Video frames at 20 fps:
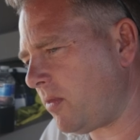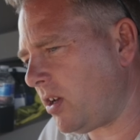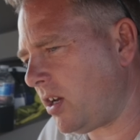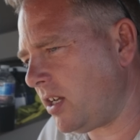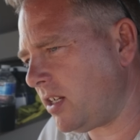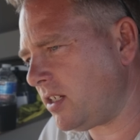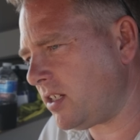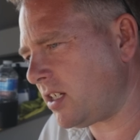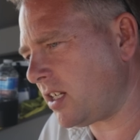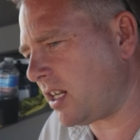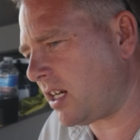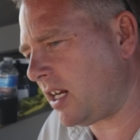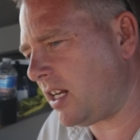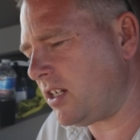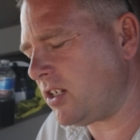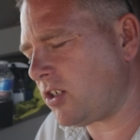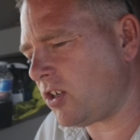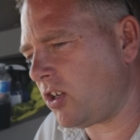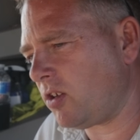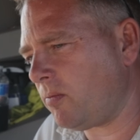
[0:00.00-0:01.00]
lines, and
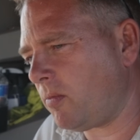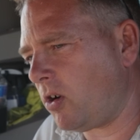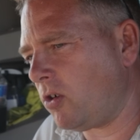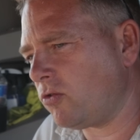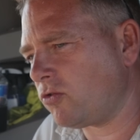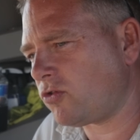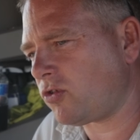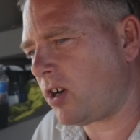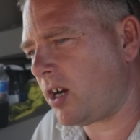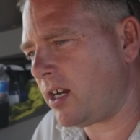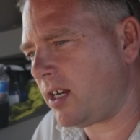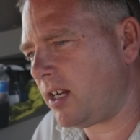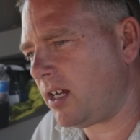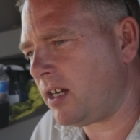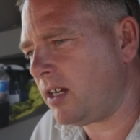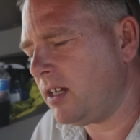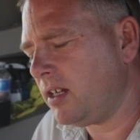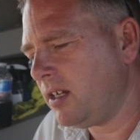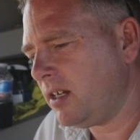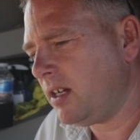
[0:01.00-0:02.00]
Glyn's on the mould
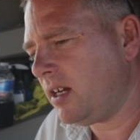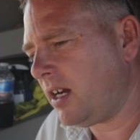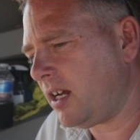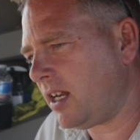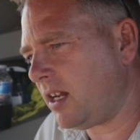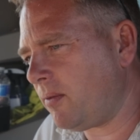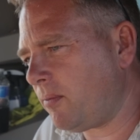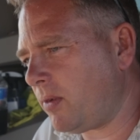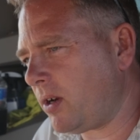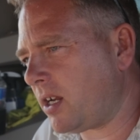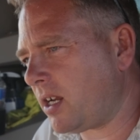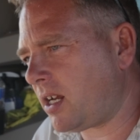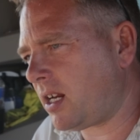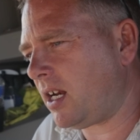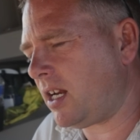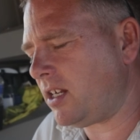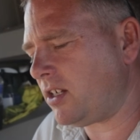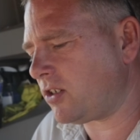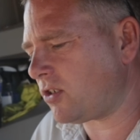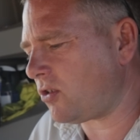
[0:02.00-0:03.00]
drainer. And then when
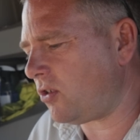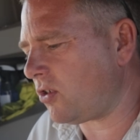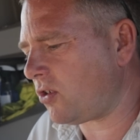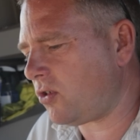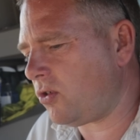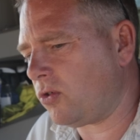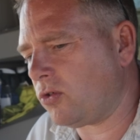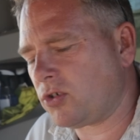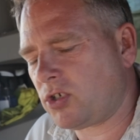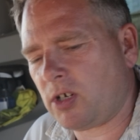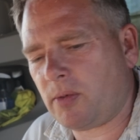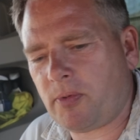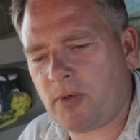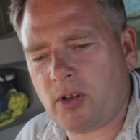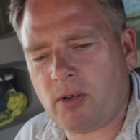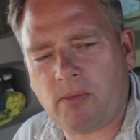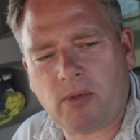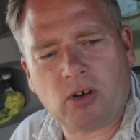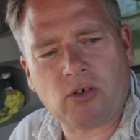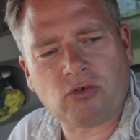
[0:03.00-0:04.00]
Glyn's got caught up
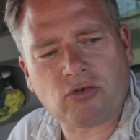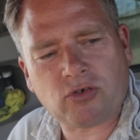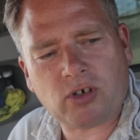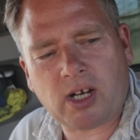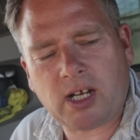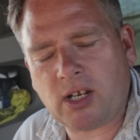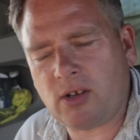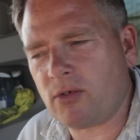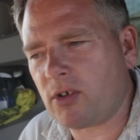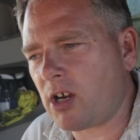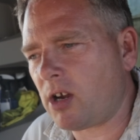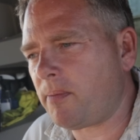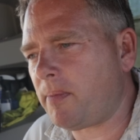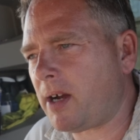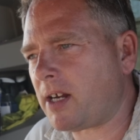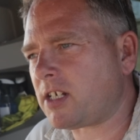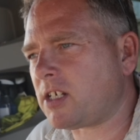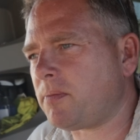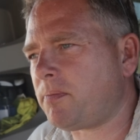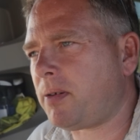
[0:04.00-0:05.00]
on the mould drain, he'll go
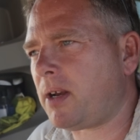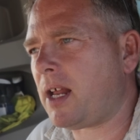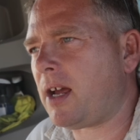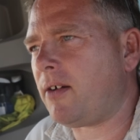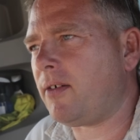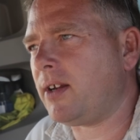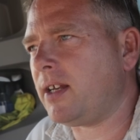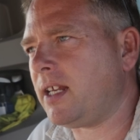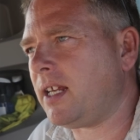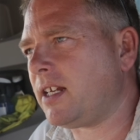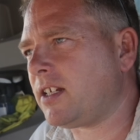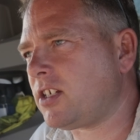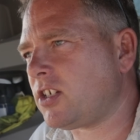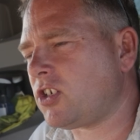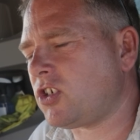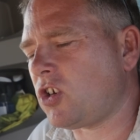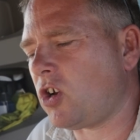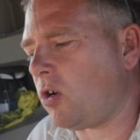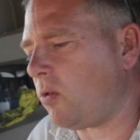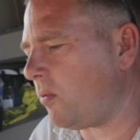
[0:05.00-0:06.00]
back to ploughing. He had to
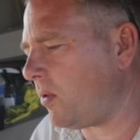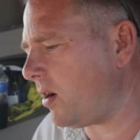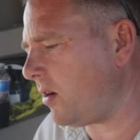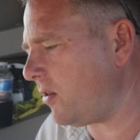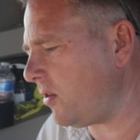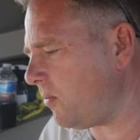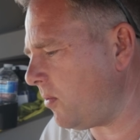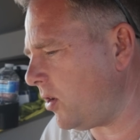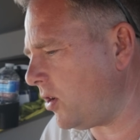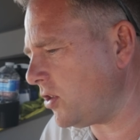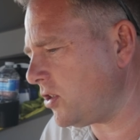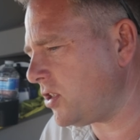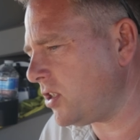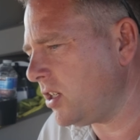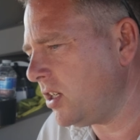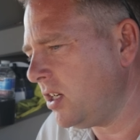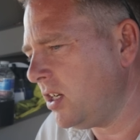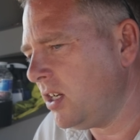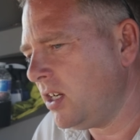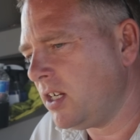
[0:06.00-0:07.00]
stop where he was.
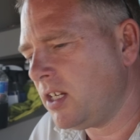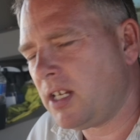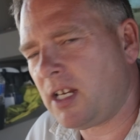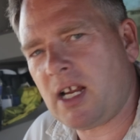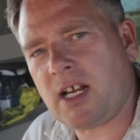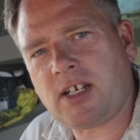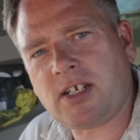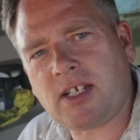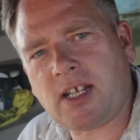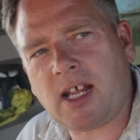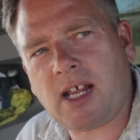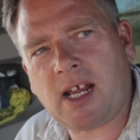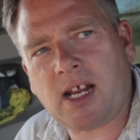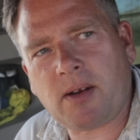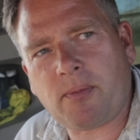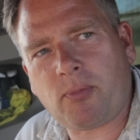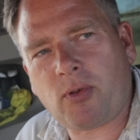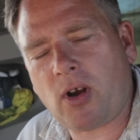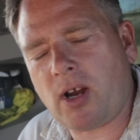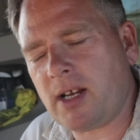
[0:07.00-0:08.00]
Yes, they
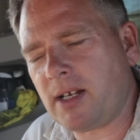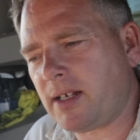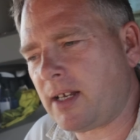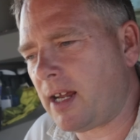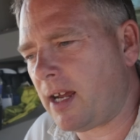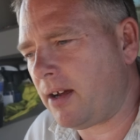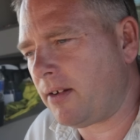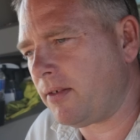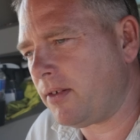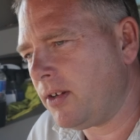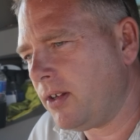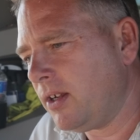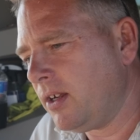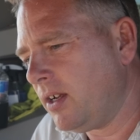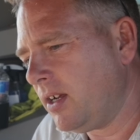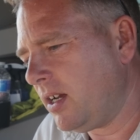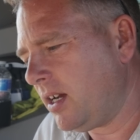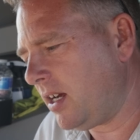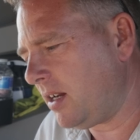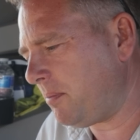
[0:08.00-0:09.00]
had a breakdown,
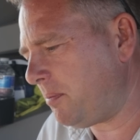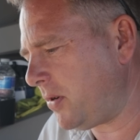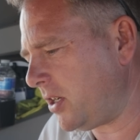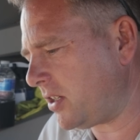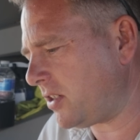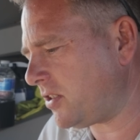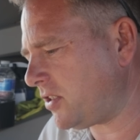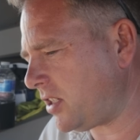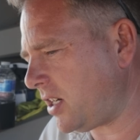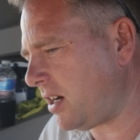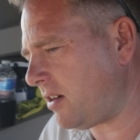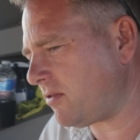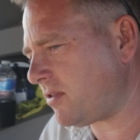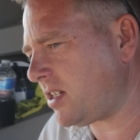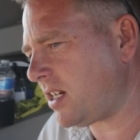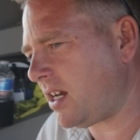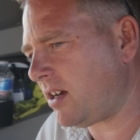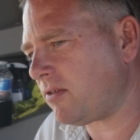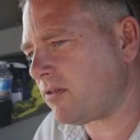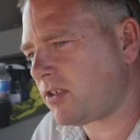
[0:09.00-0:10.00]
and big
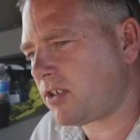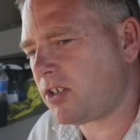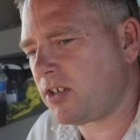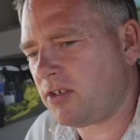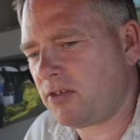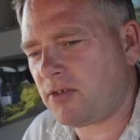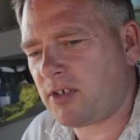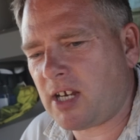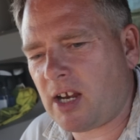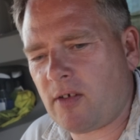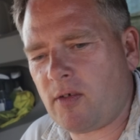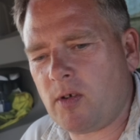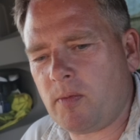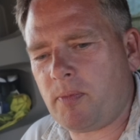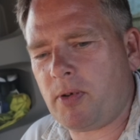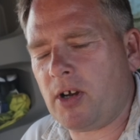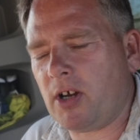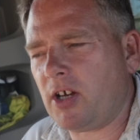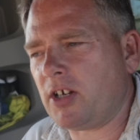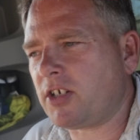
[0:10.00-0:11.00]
shout out to Terry
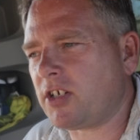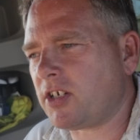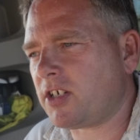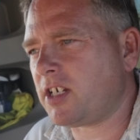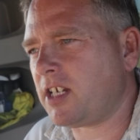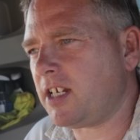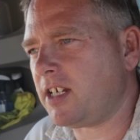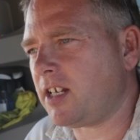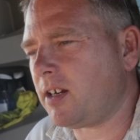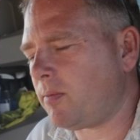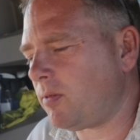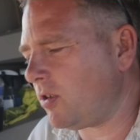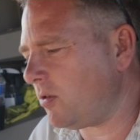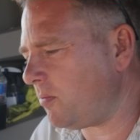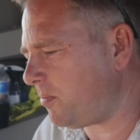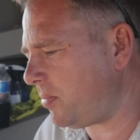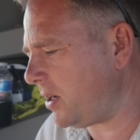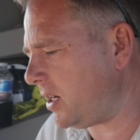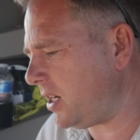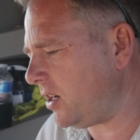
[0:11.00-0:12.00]
Birch at
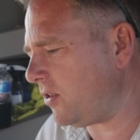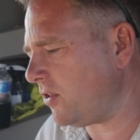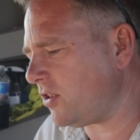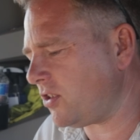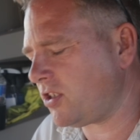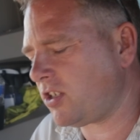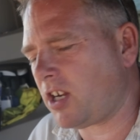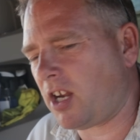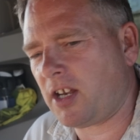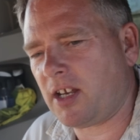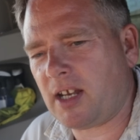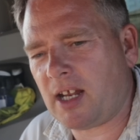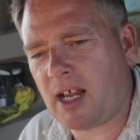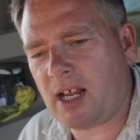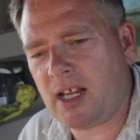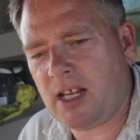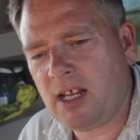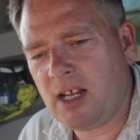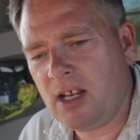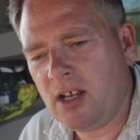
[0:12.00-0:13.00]
TWB on a
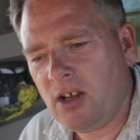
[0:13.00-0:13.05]
Sunday